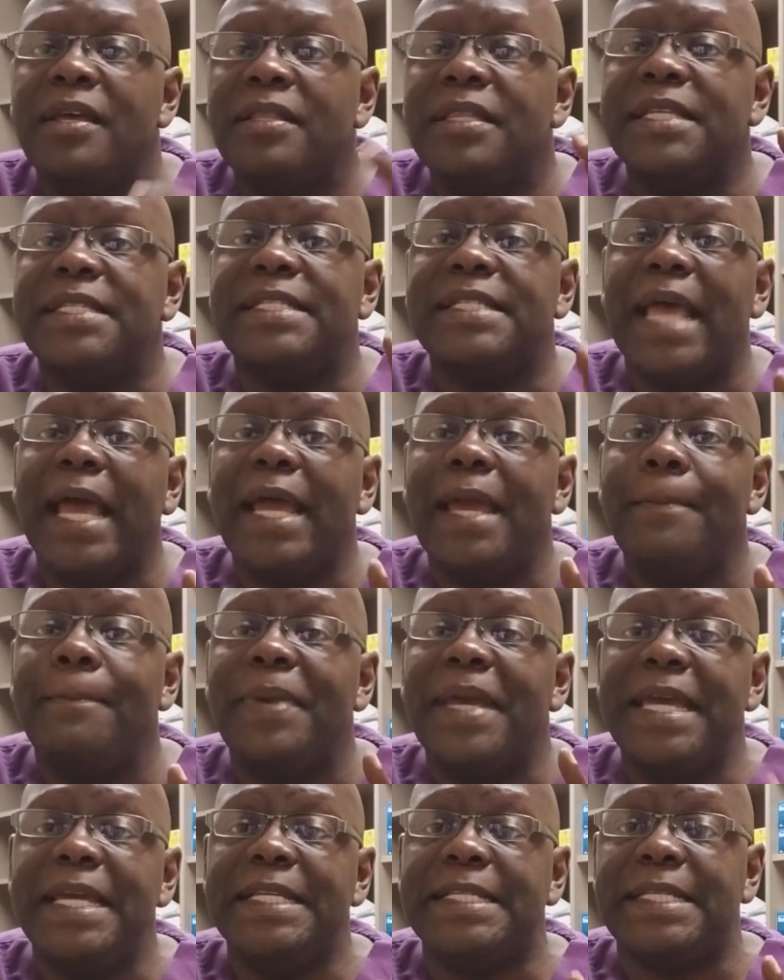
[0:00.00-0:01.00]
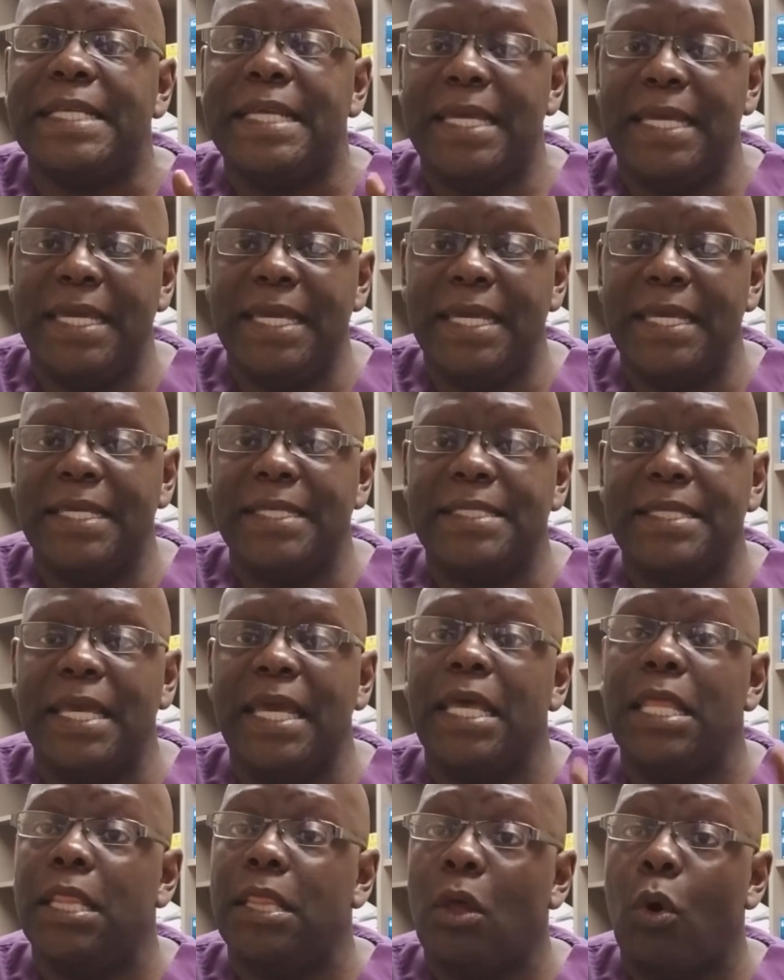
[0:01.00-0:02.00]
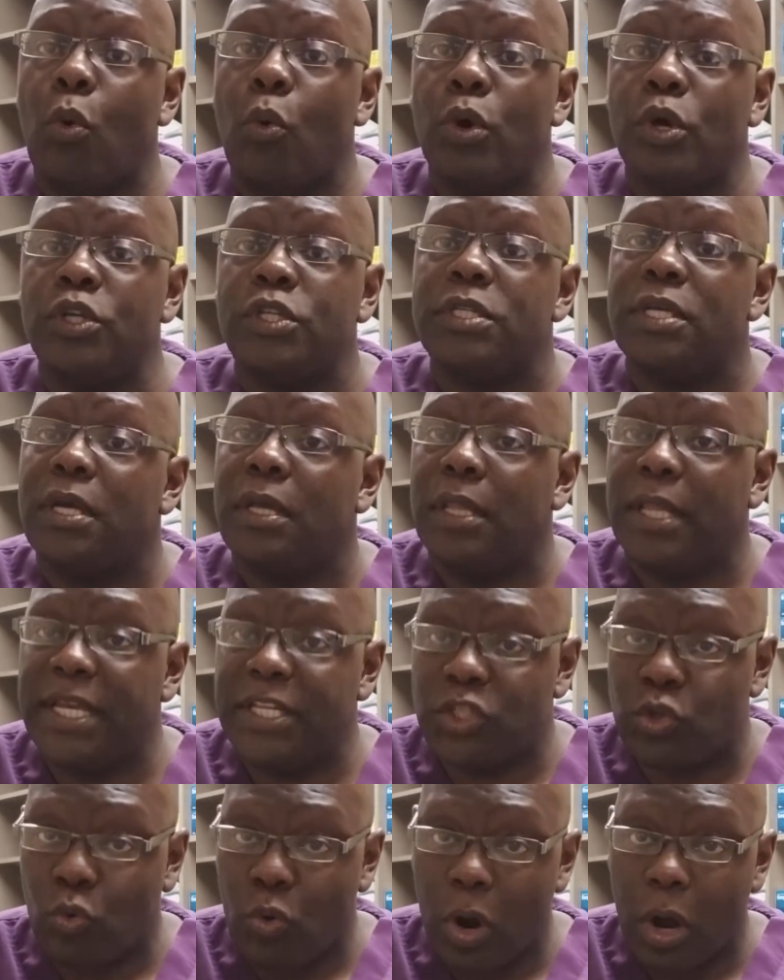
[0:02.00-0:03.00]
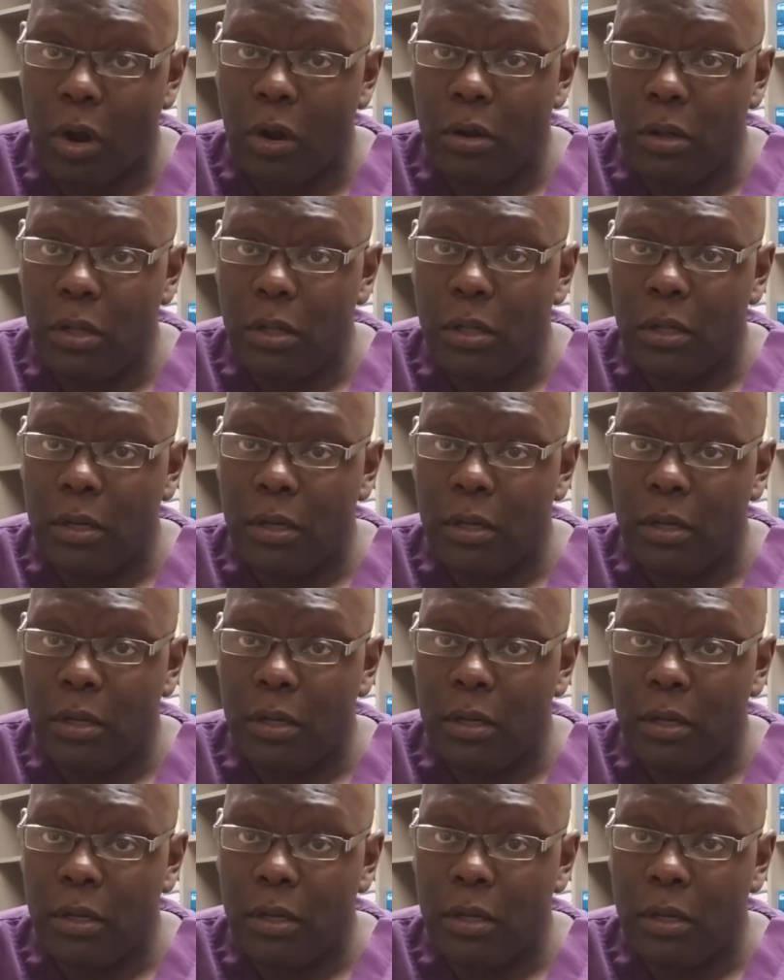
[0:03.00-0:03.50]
The second piece is it lowers cholesterol.